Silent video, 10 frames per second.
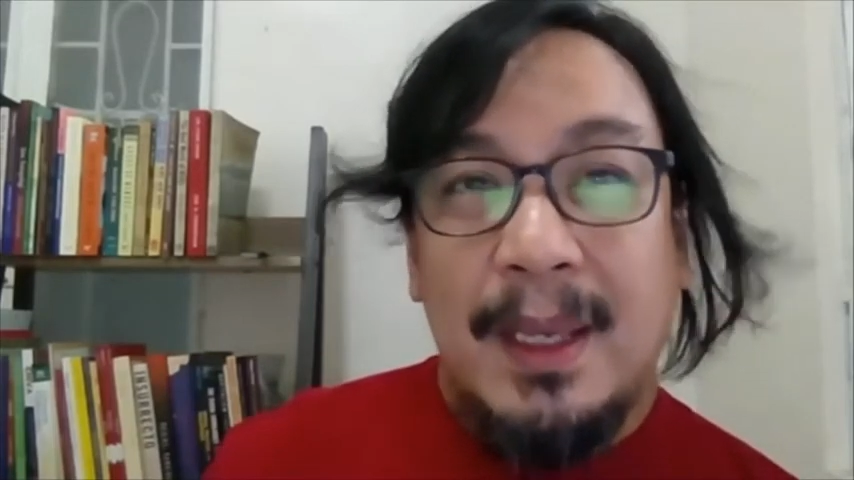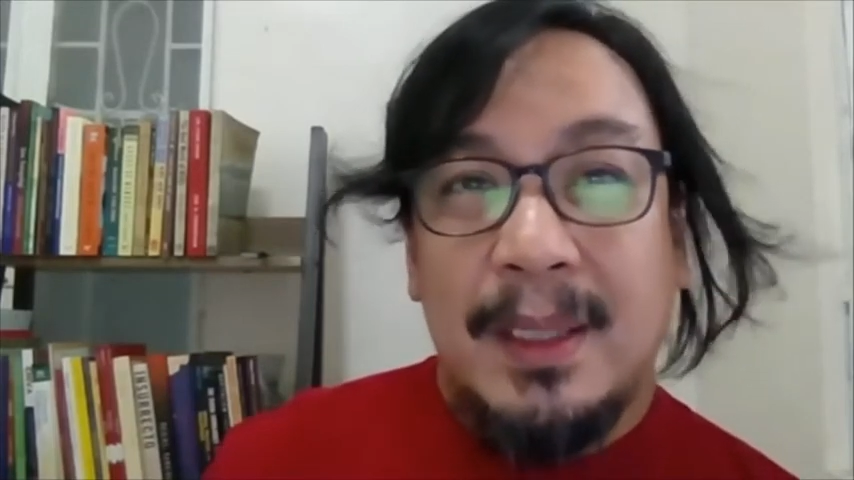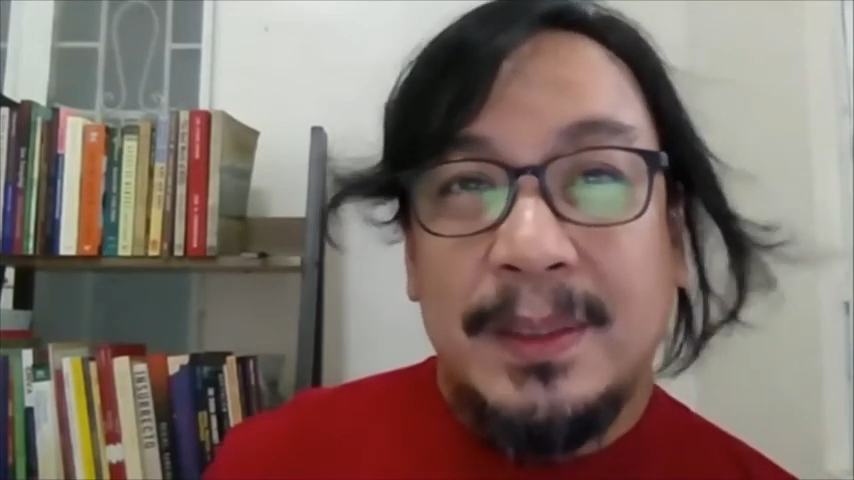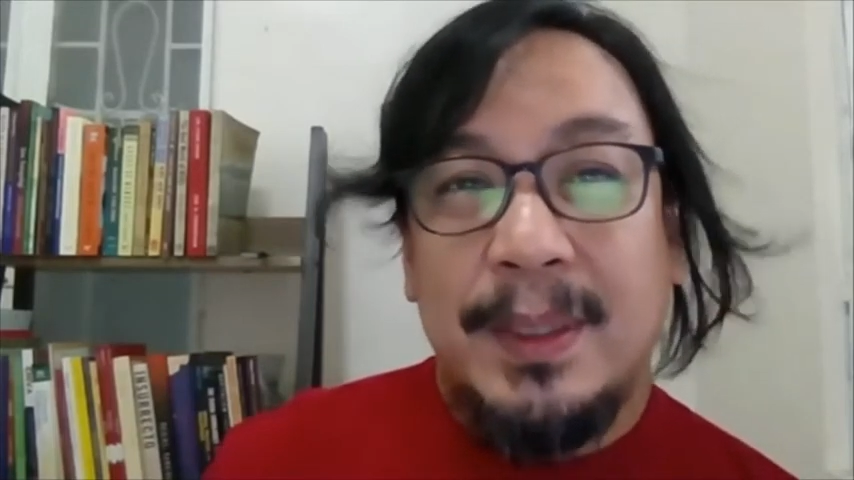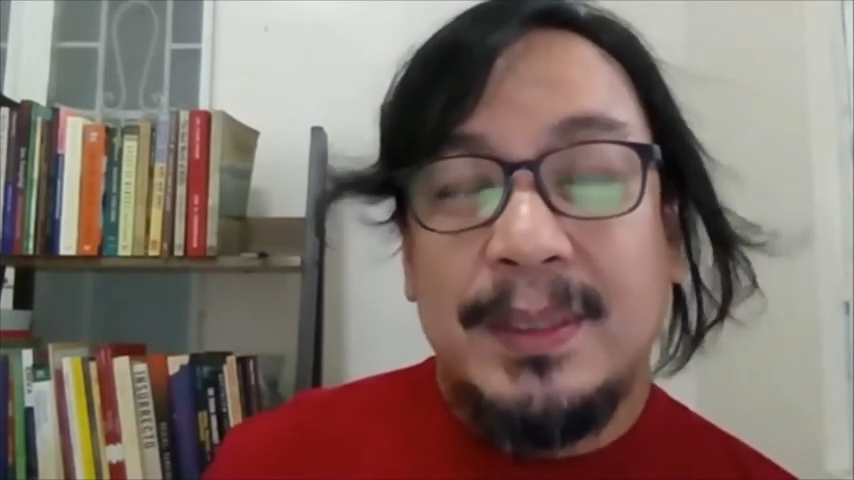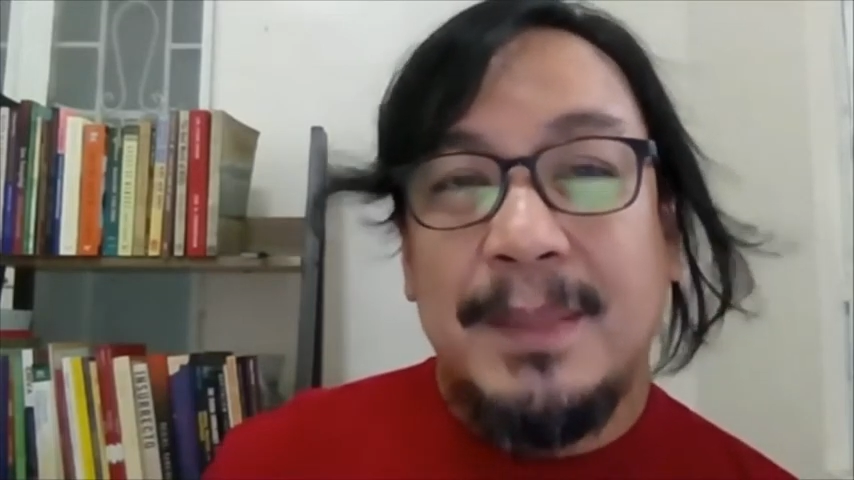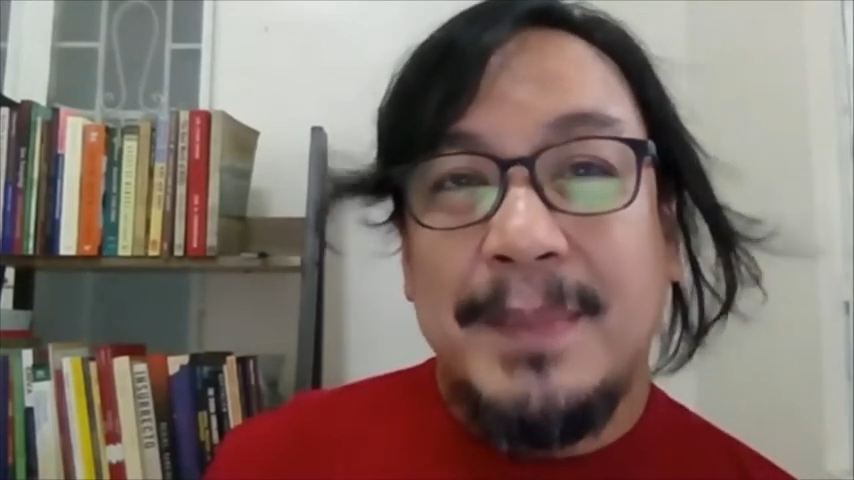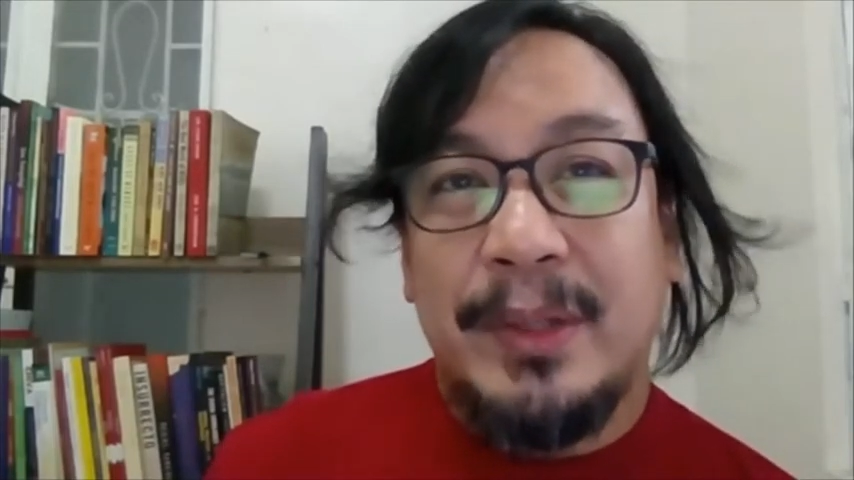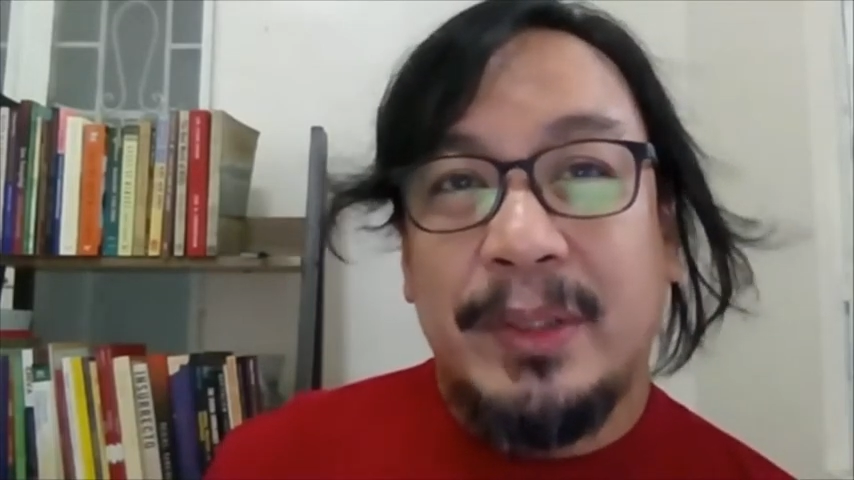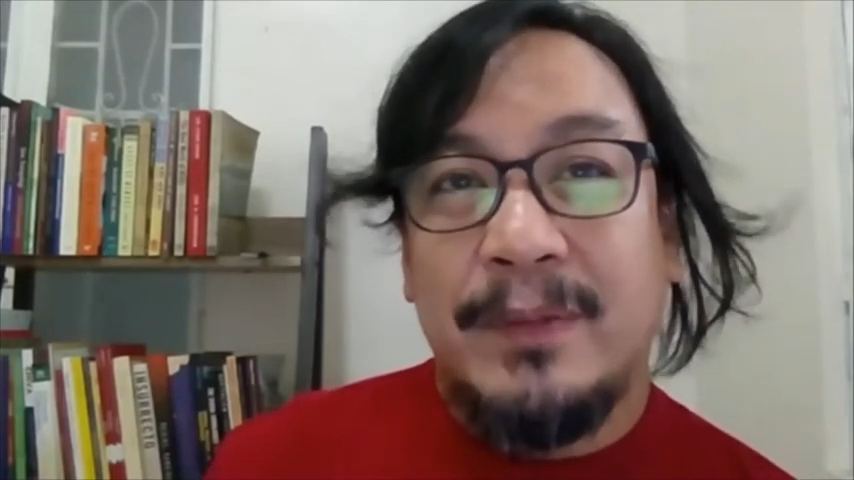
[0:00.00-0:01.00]
So it's a
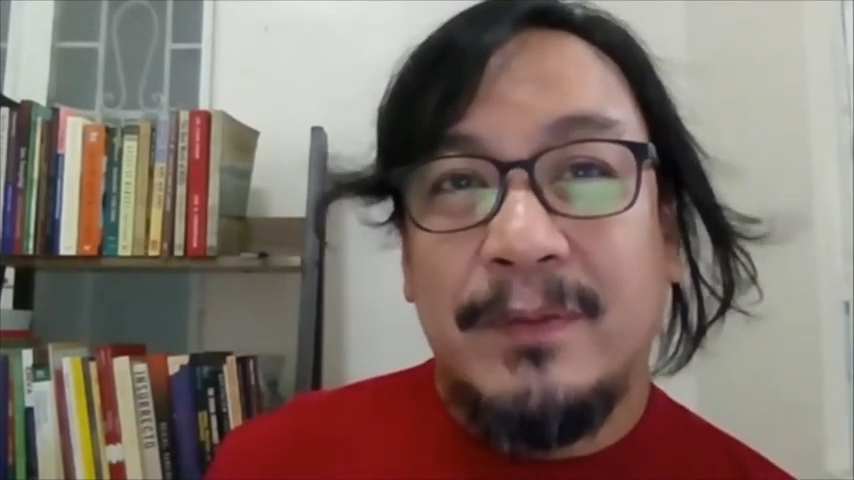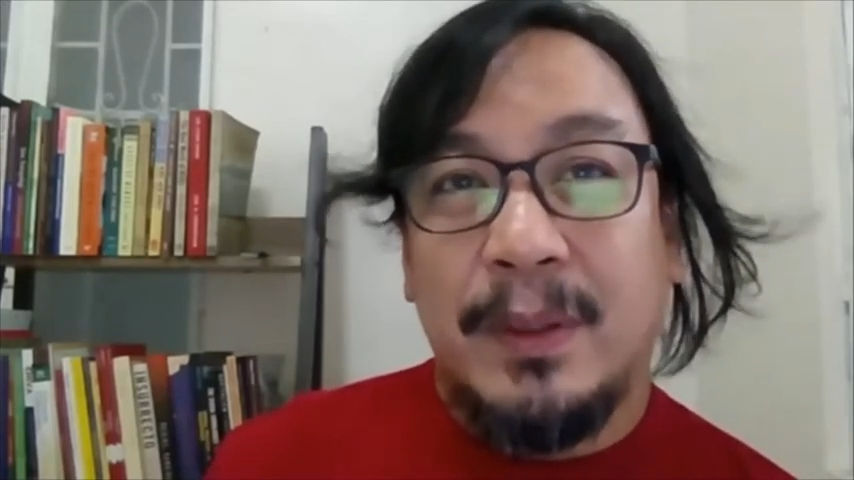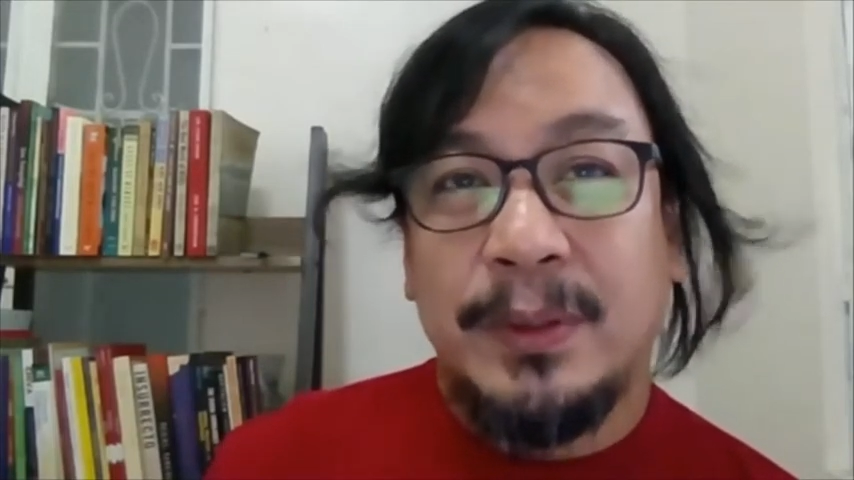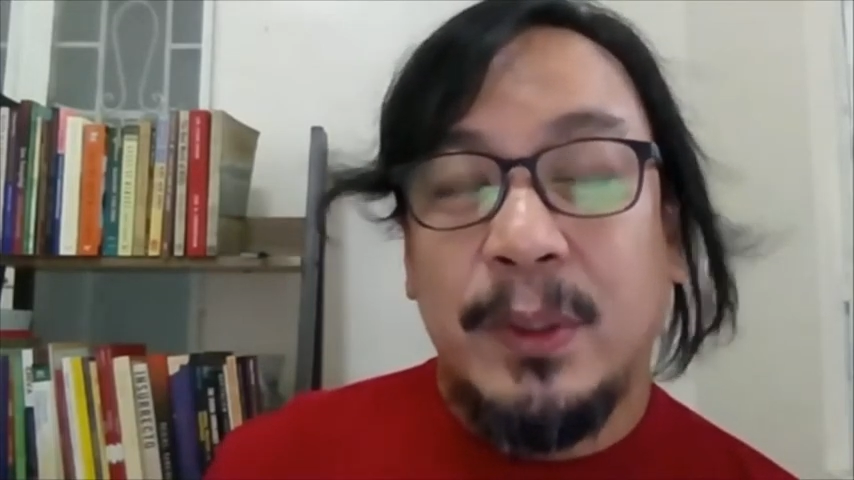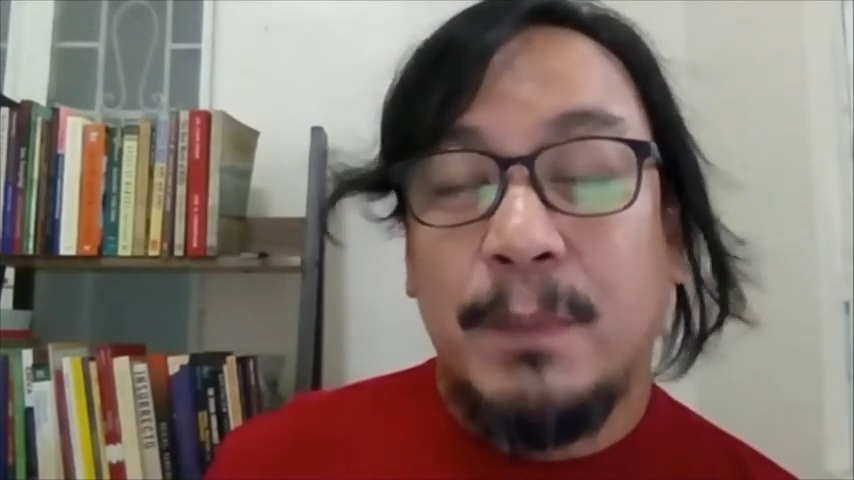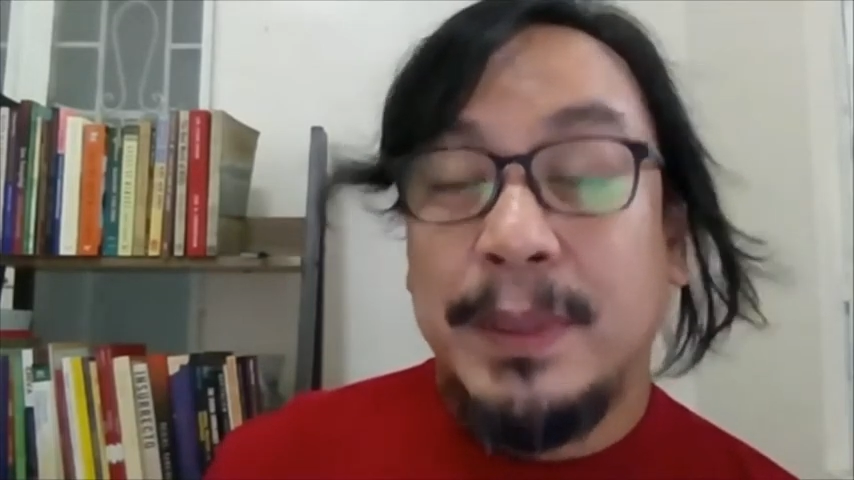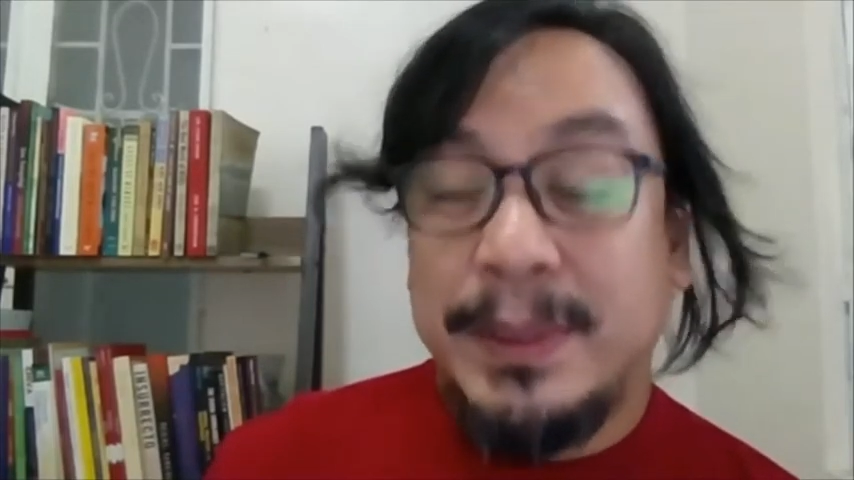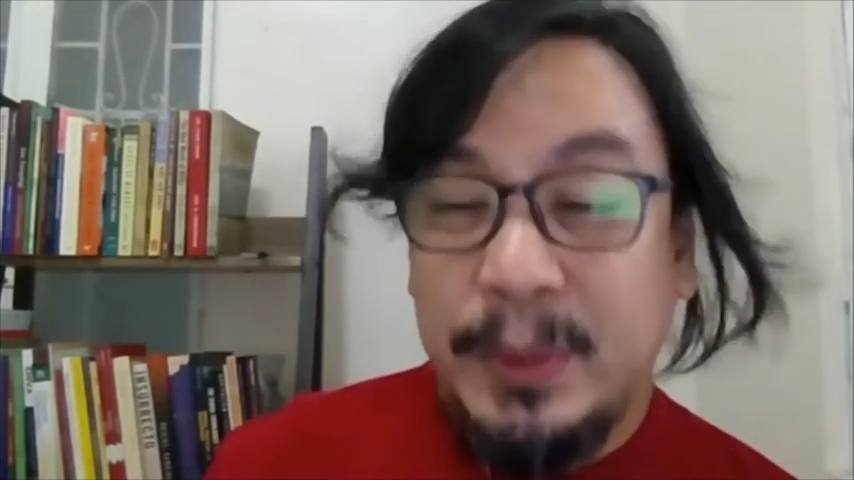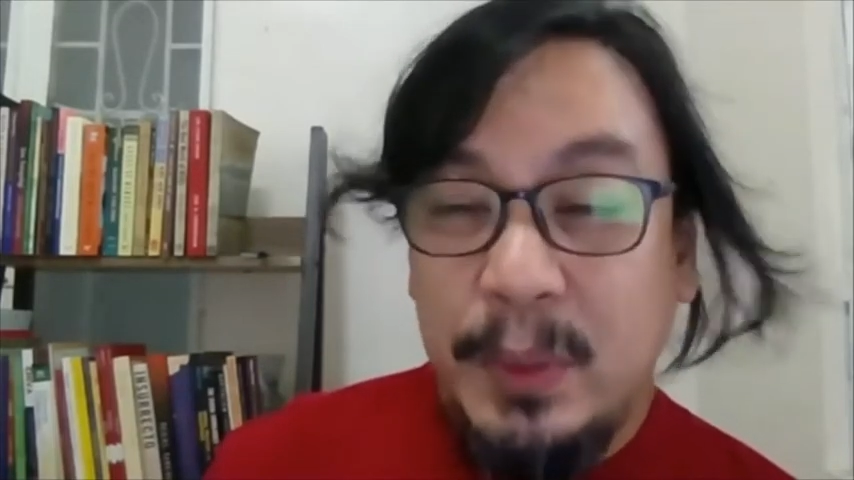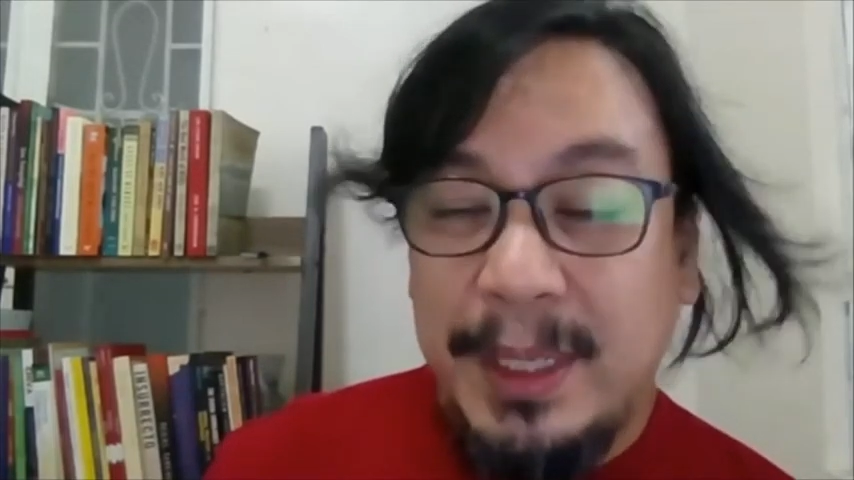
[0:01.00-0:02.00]
matter of also
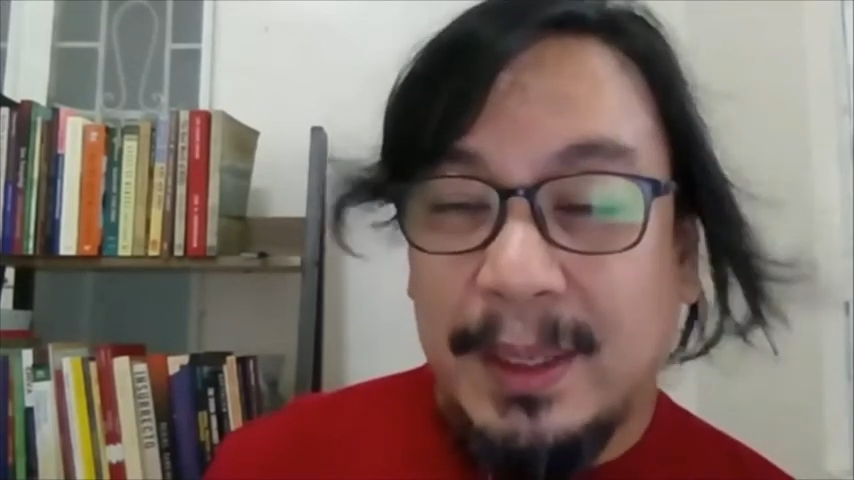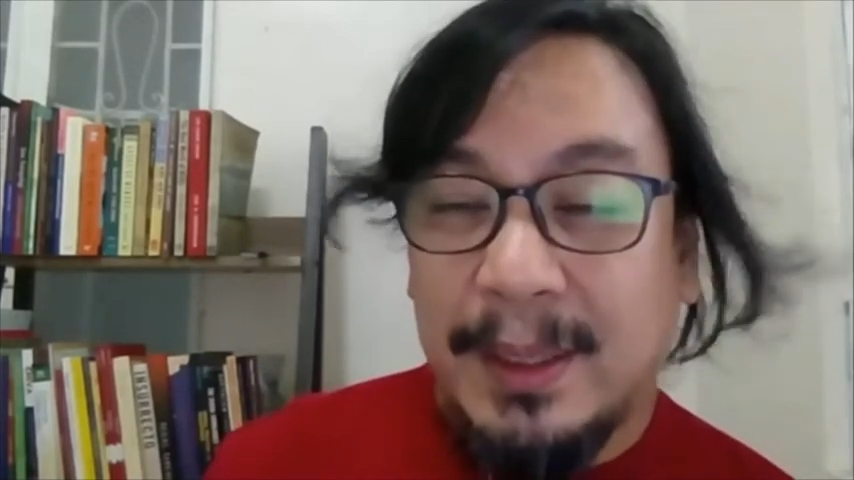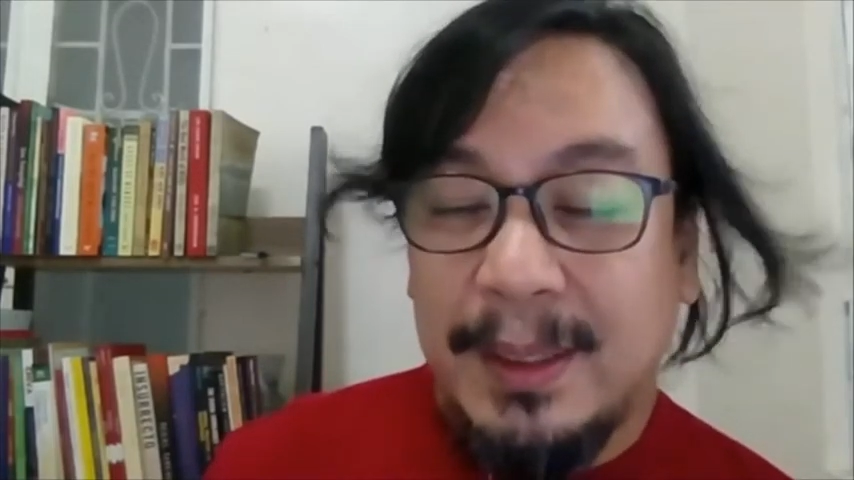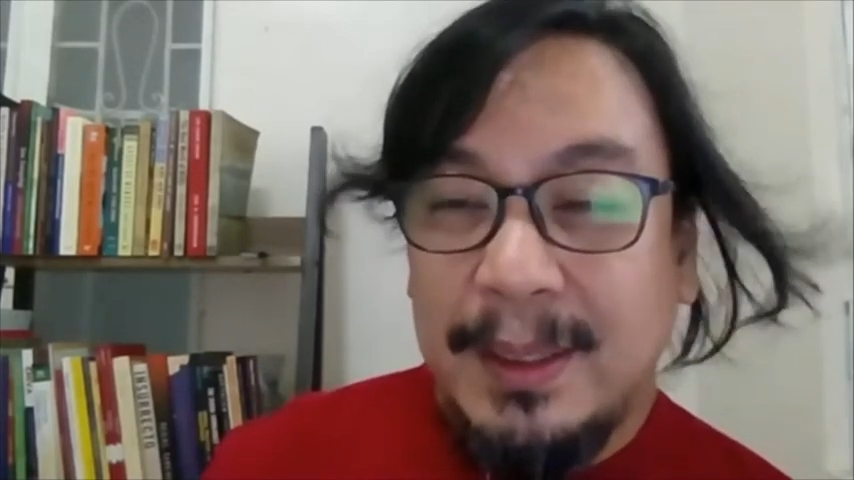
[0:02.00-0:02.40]
pursuing